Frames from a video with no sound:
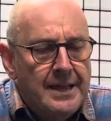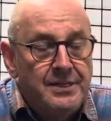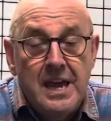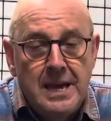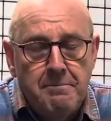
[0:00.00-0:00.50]

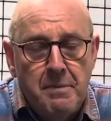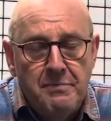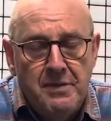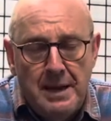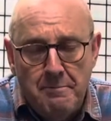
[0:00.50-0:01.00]
they
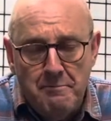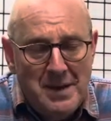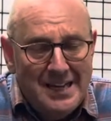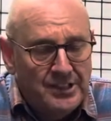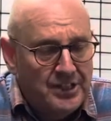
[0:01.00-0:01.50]

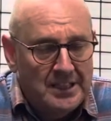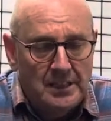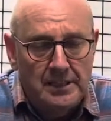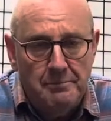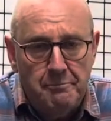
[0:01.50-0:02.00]

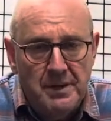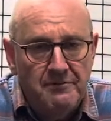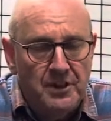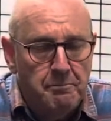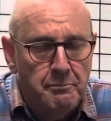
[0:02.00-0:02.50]
basically beefed
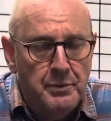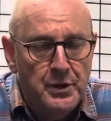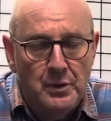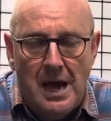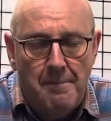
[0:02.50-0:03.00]
the
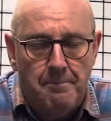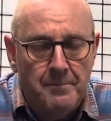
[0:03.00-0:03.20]
boot up